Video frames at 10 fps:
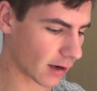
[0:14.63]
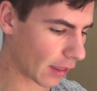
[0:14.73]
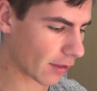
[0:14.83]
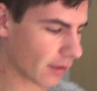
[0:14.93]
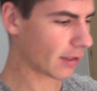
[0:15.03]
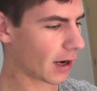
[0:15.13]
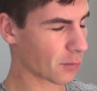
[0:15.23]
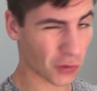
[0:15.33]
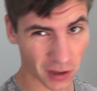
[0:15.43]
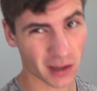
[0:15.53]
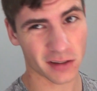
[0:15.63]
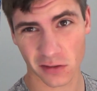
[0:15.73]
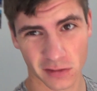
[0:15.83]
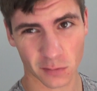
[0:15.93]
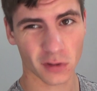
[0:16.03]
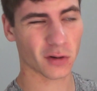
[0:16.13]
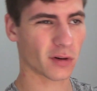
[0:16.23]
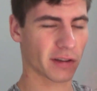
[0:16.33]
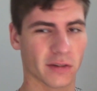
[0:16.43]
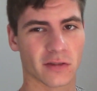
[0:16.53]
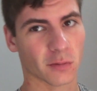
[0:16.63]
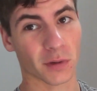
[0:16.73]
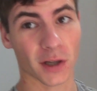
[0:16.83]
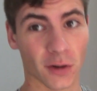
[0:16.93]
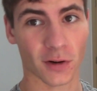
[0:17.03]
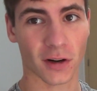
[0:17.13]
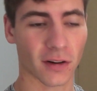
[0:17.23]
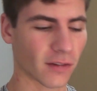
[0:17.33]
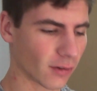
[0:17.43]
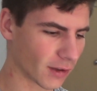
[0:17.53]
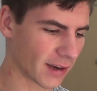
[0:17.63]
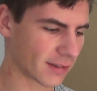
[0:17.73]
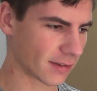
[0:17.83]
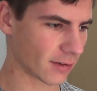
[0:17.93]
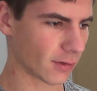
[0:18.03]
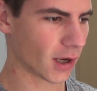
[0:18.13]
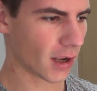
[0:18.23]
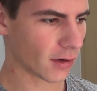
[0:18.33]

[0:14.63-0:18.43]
another thing that I'm really into is I'm really one of those superhero nerds who likes to